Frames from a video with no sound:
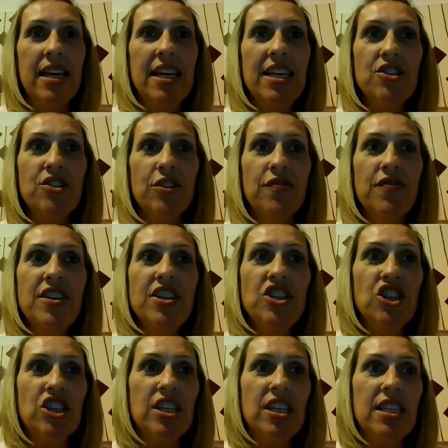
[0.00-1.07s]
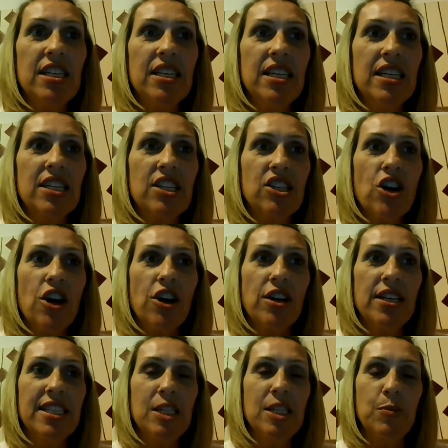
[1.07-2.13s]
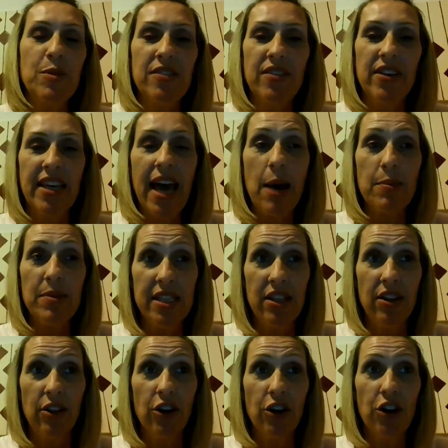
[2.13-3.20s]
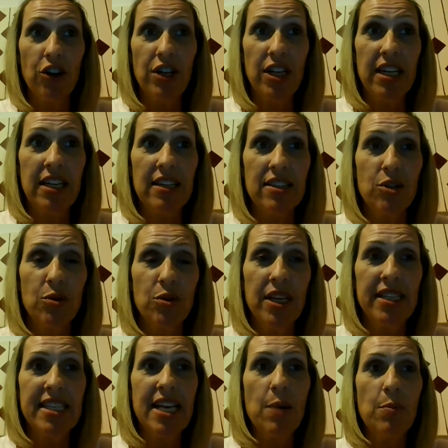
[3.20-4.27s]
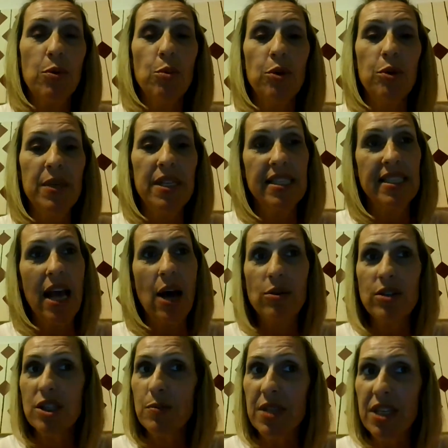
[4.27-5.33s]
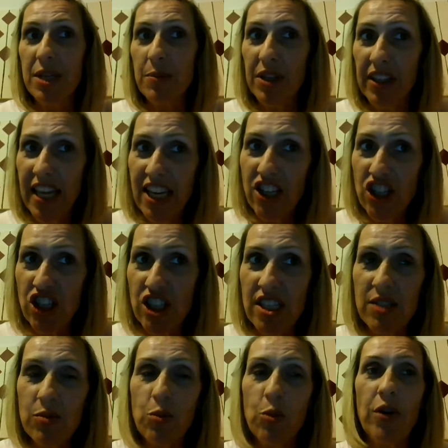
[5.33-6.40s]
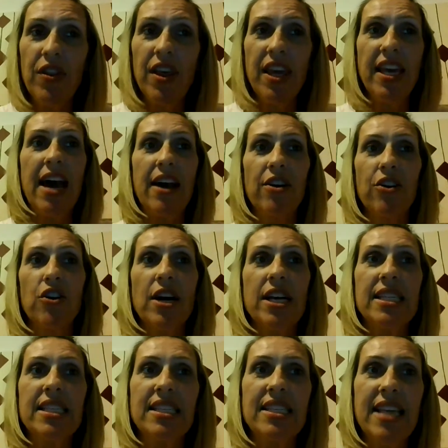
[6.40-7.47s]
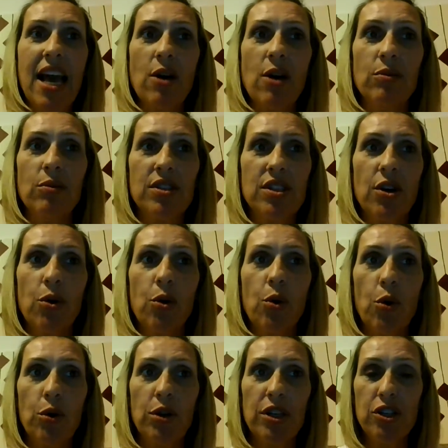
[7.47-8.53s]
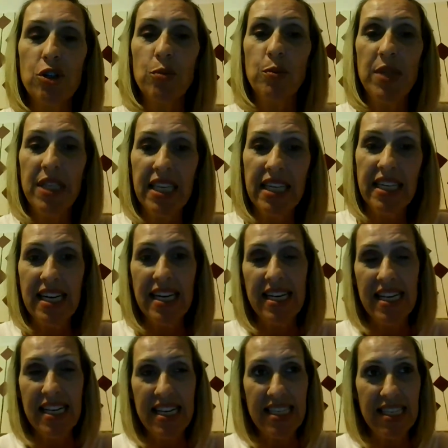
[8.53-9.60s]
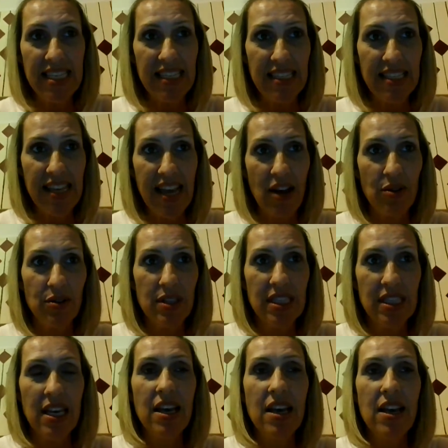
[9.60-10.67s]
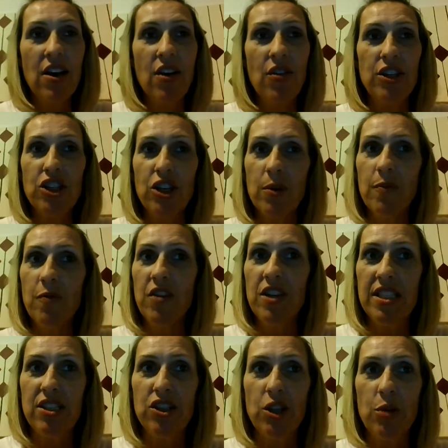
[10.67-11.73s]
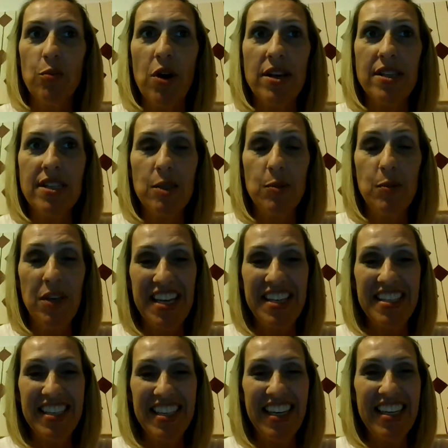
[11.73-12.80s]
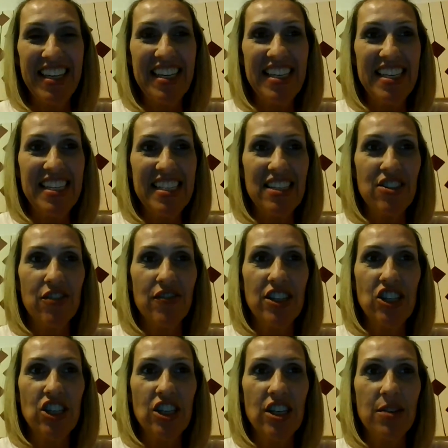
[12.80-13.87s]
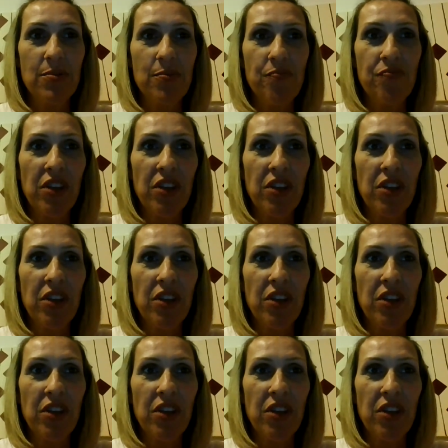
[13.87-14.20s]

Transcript: Intervention is targeting specific gaps in learning. So an example would be sound manipulation, where they categorize sounds according to beginning and ending sounds. The term fits into the process because, again, it is intervention.